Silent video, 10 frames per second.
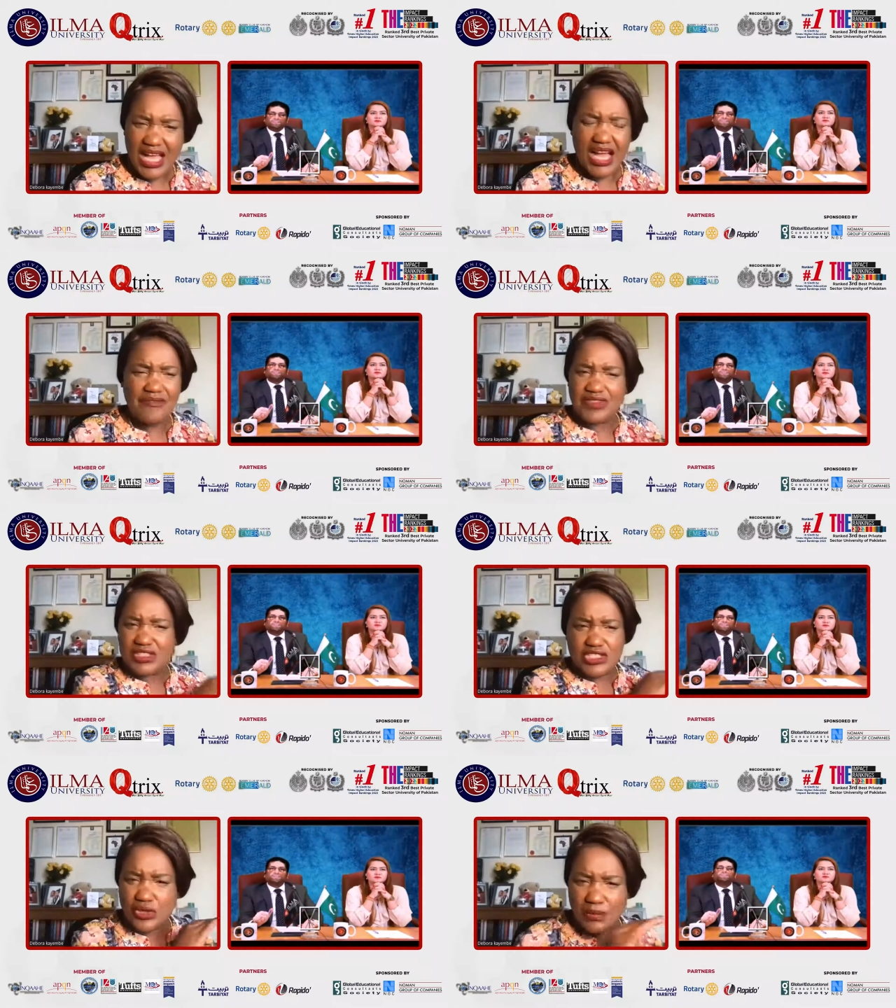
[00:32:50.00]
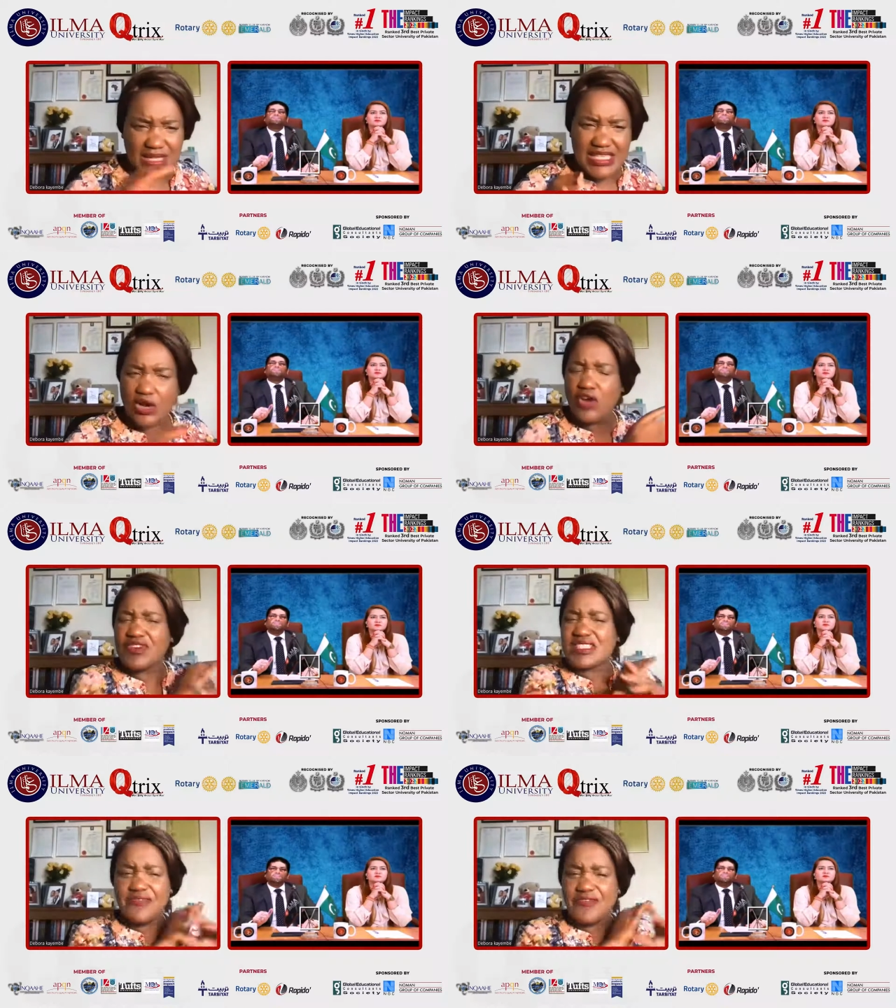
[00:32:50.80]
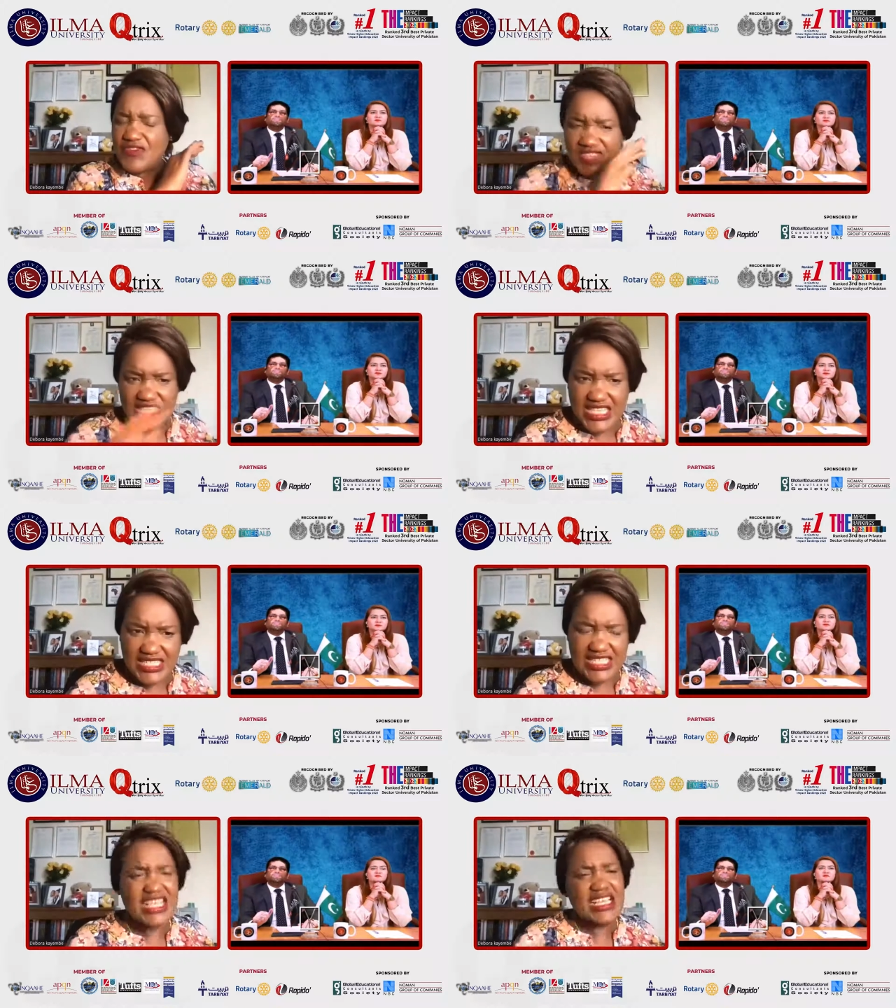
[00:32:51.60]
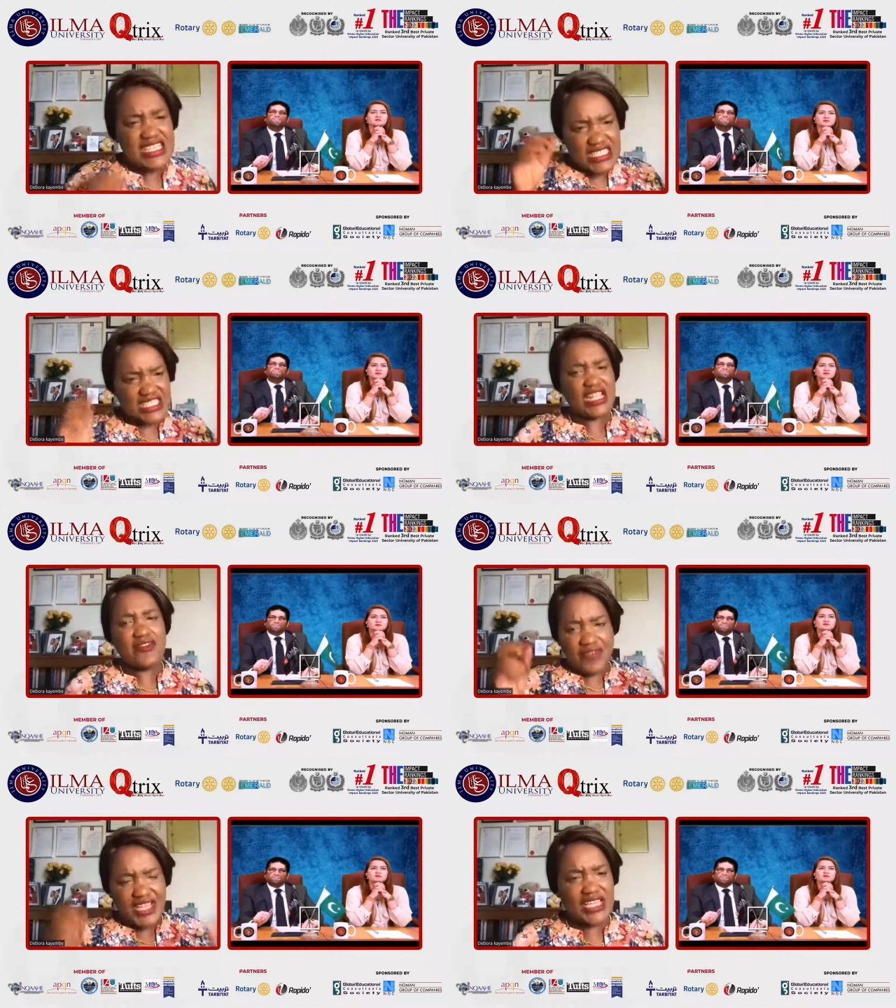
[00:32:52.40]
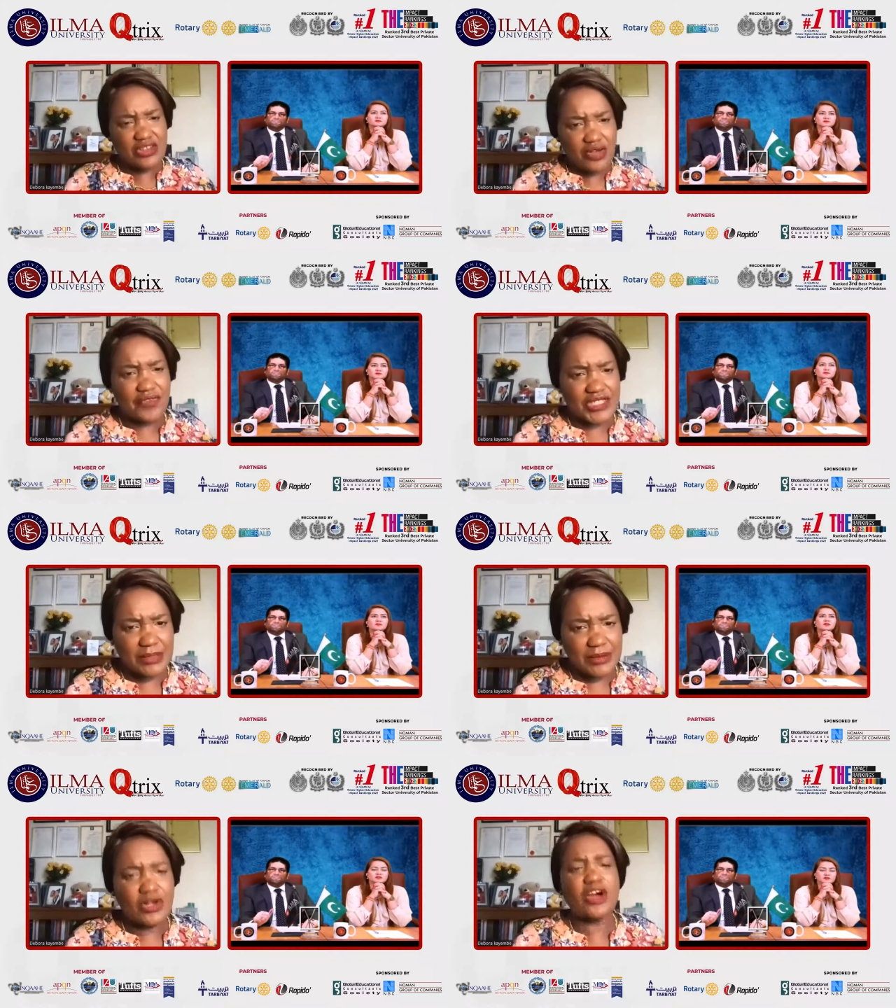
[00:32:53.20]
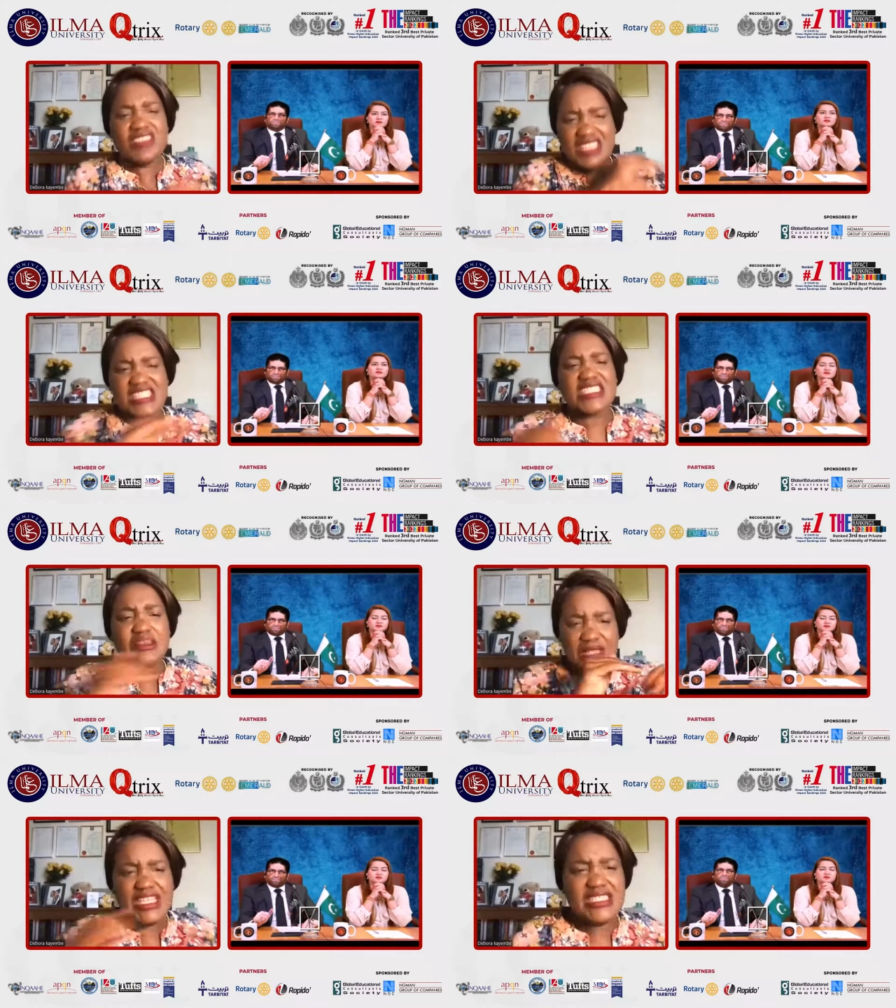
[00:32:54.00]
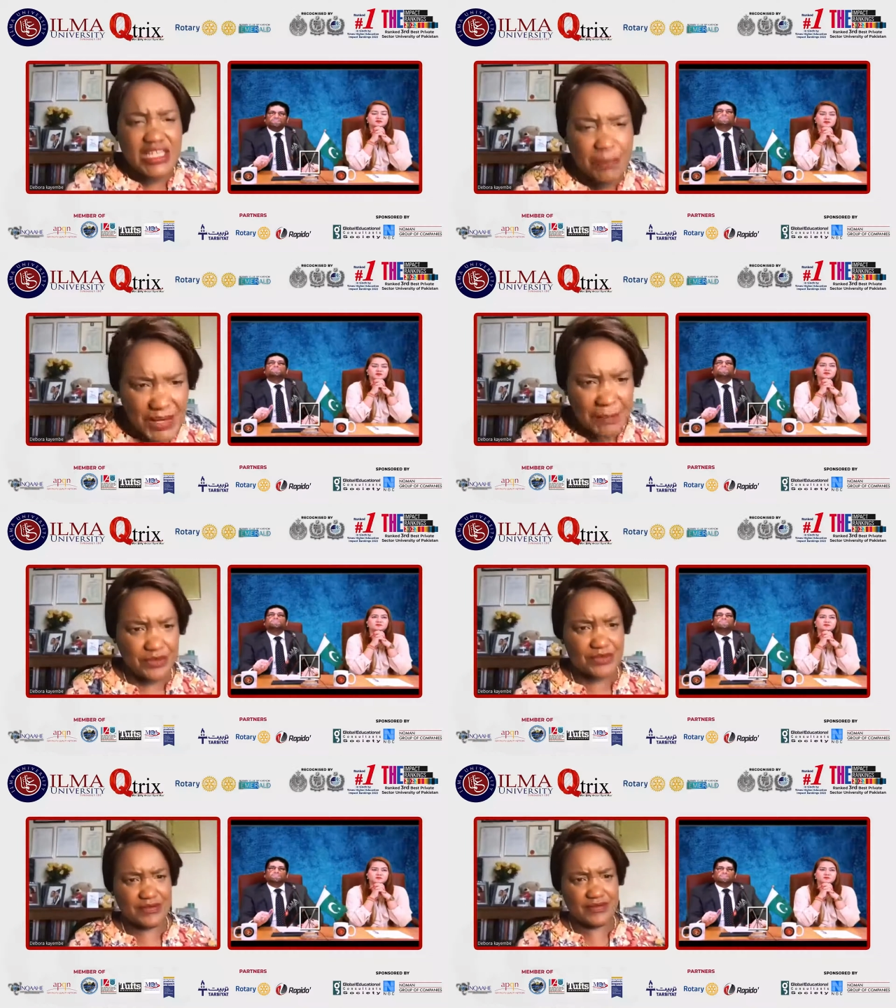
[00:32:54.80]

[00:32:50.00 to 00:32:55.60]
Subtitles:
after so many, over 50 years, still very comfortable on discriminating people?